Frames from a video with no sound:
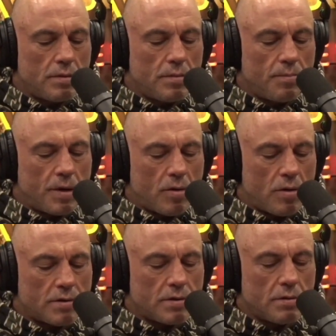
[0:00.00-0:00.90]
but
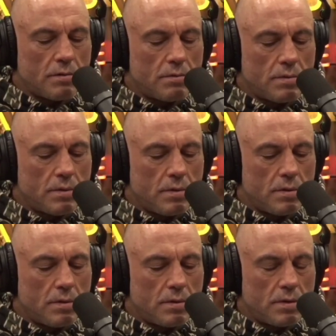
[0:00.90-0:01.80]
also
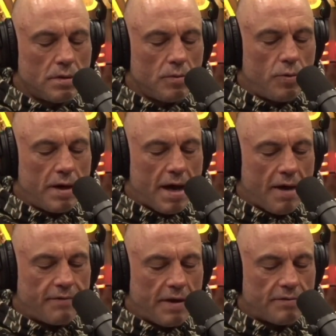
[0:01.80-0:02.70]
we
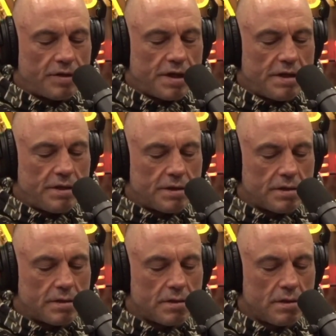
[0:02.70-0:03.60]
have to have
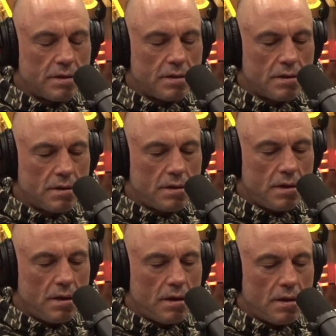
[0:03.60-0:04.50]
changes
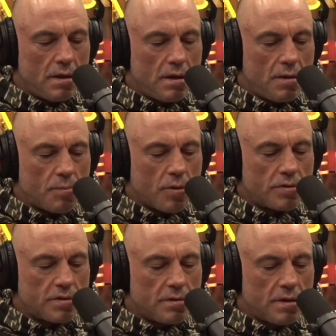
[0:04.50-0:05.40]
in the
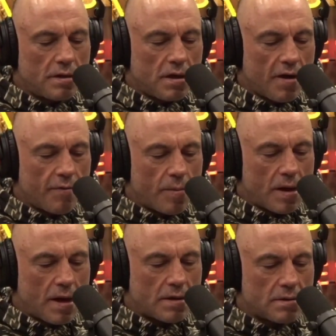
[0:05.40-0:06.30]
approach that the government has.